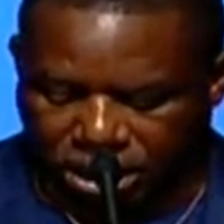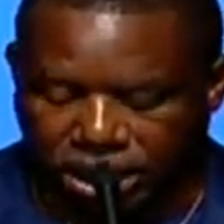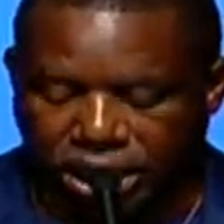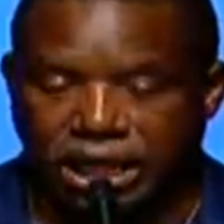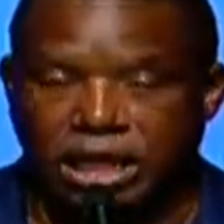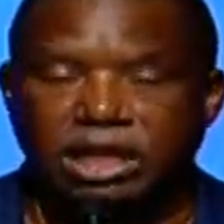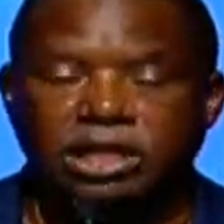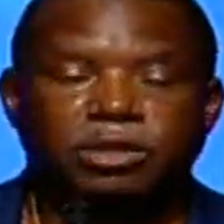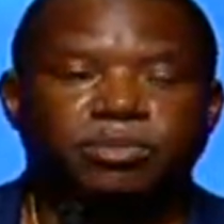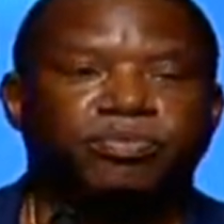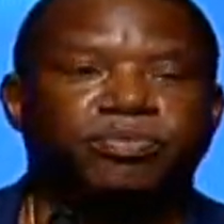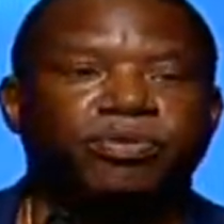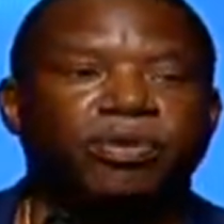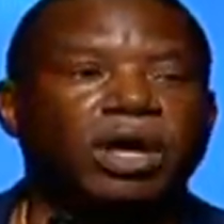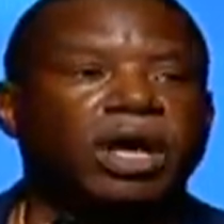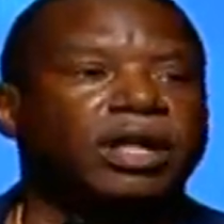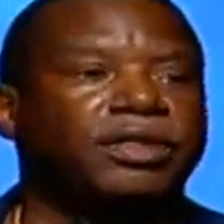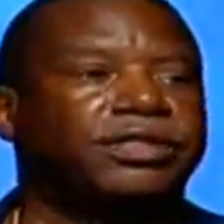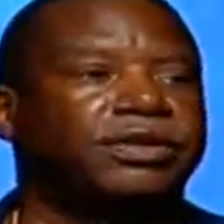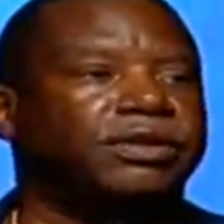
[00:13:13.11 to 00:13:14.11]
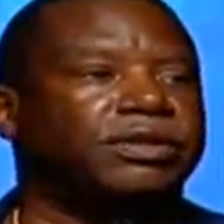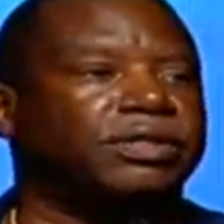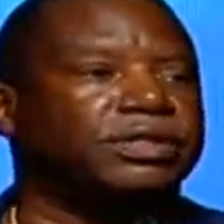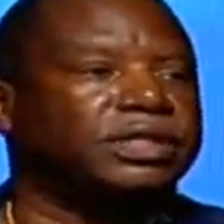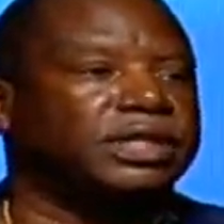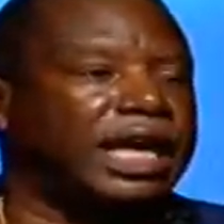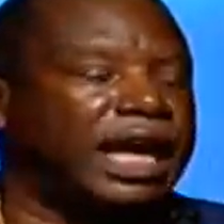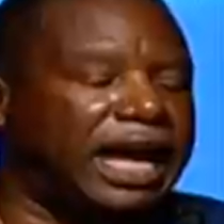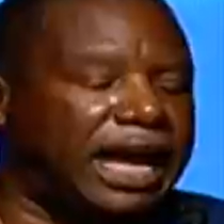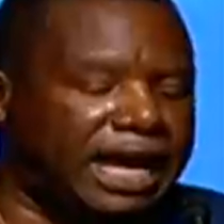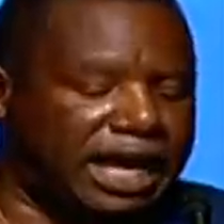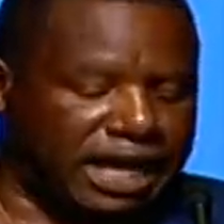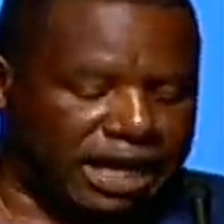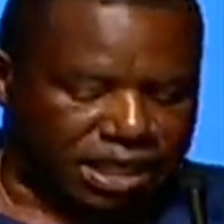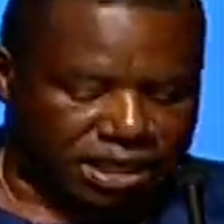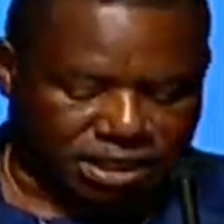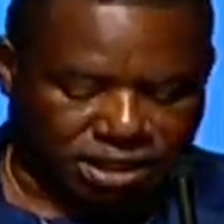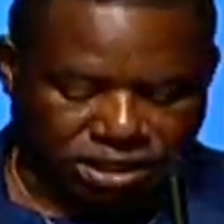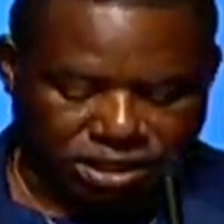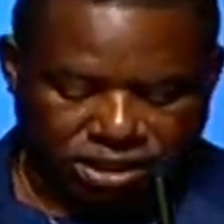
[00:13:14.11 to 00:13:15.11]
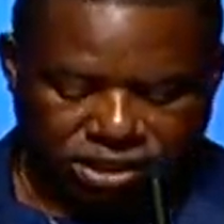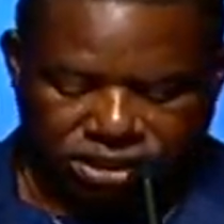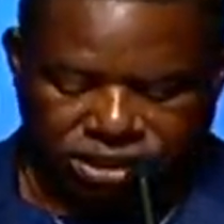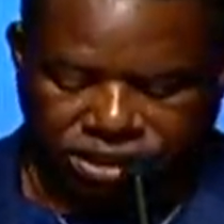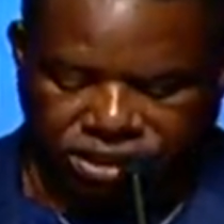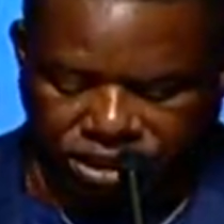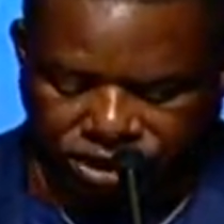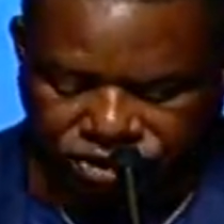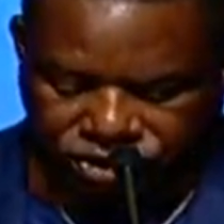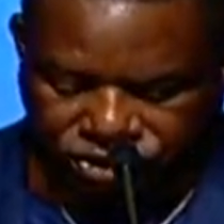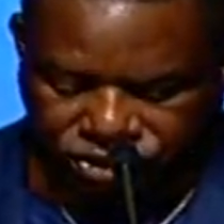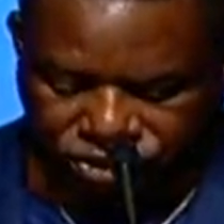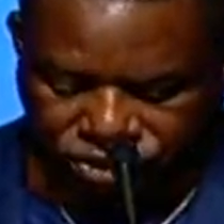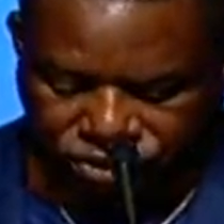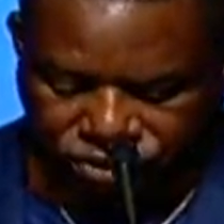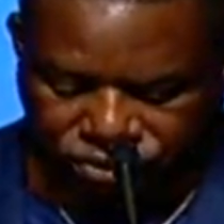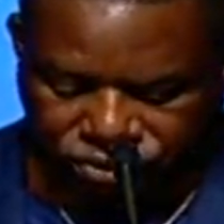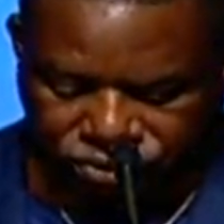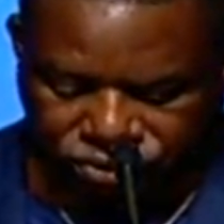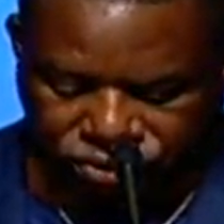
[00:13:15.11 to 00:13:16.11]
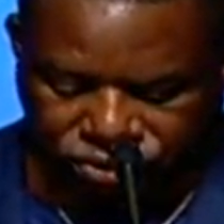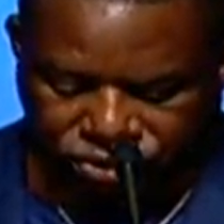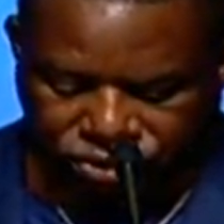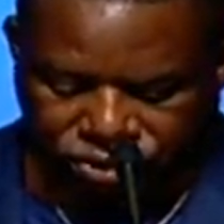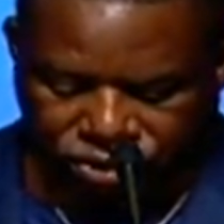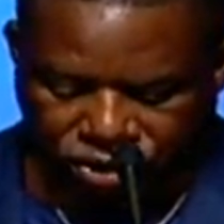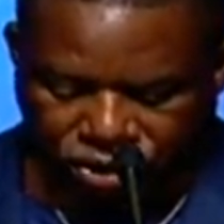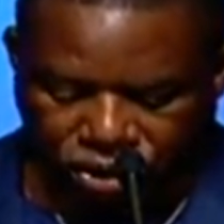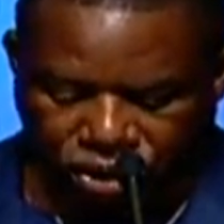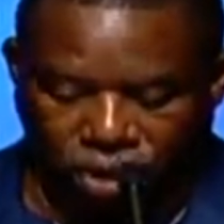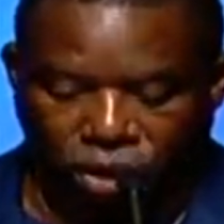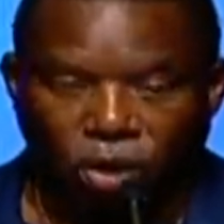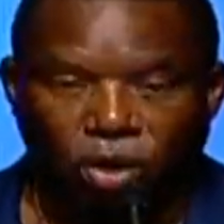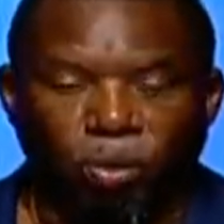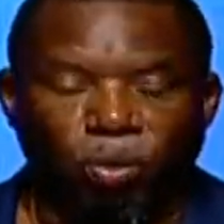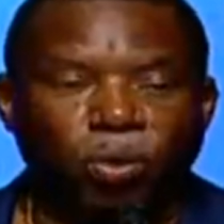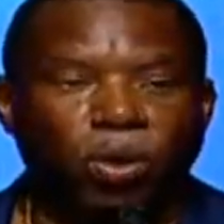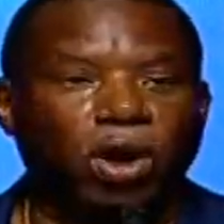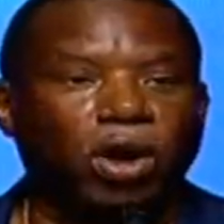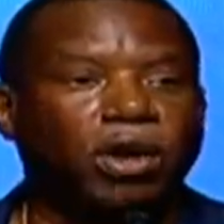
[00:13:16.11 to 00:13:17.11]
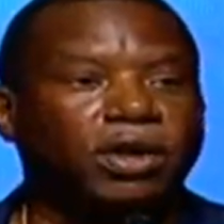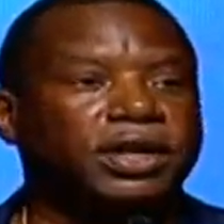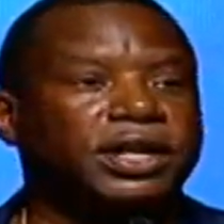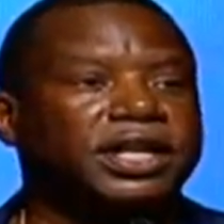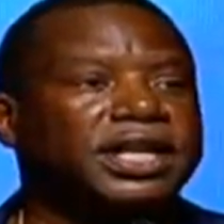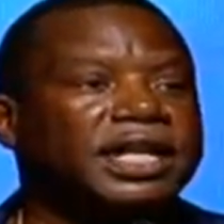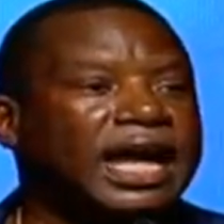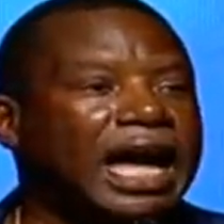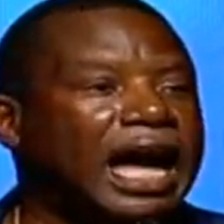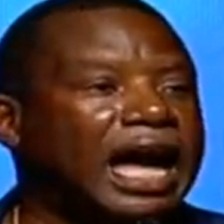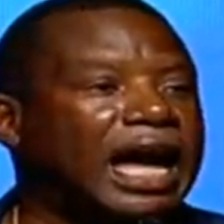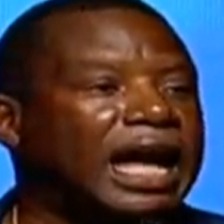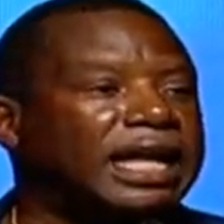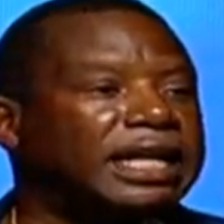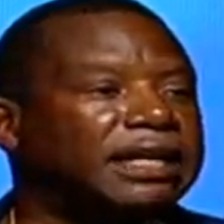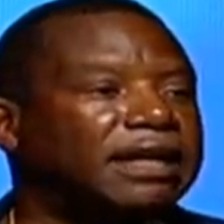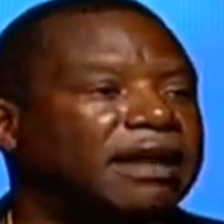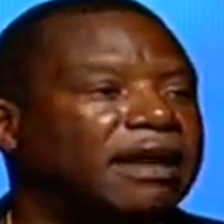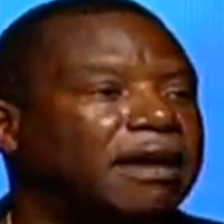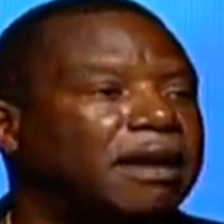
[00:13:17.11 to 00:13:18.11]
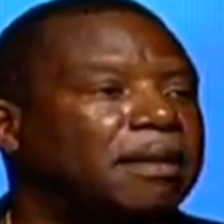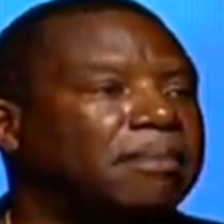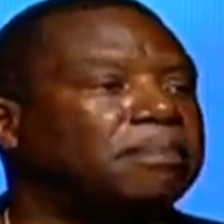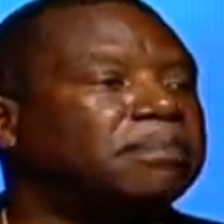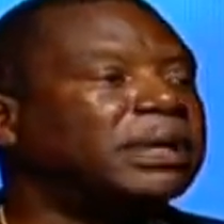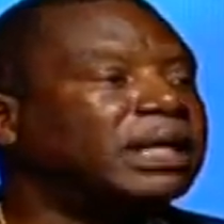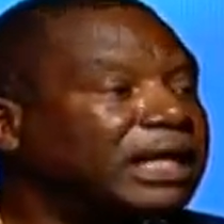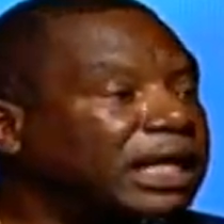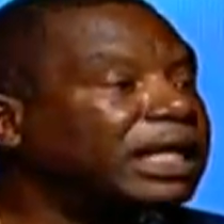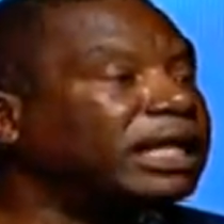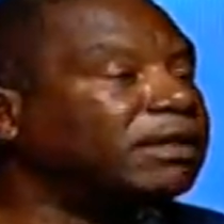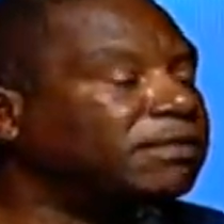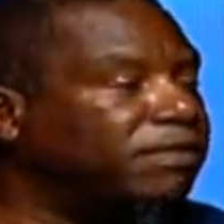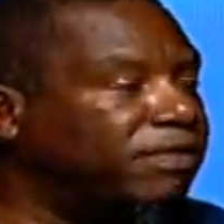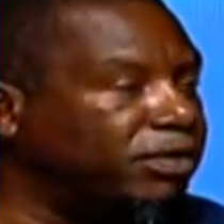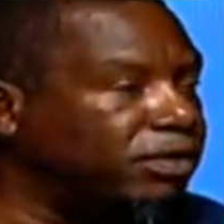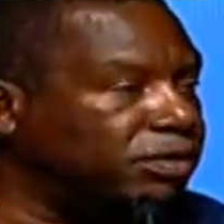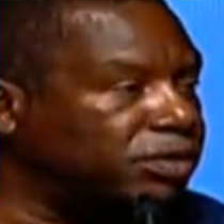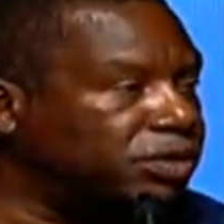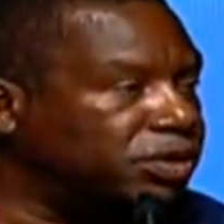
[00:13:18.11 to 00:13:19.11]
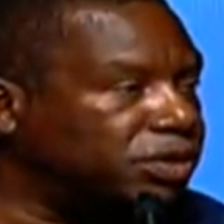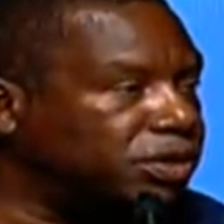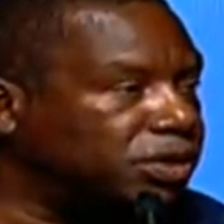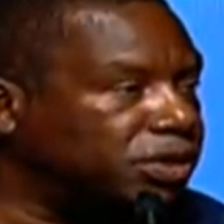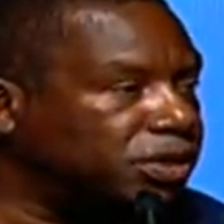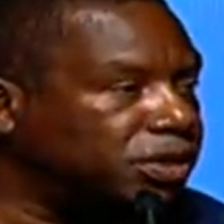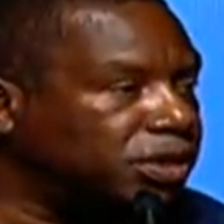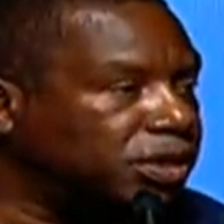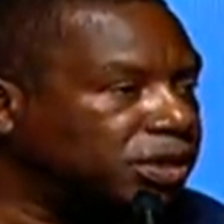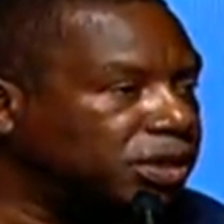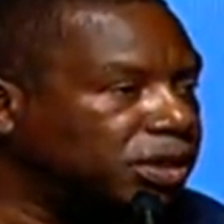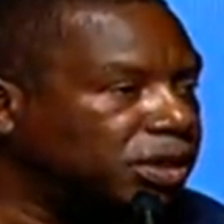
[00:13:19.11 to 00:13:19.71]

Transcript: his brothers and sisters were not believers.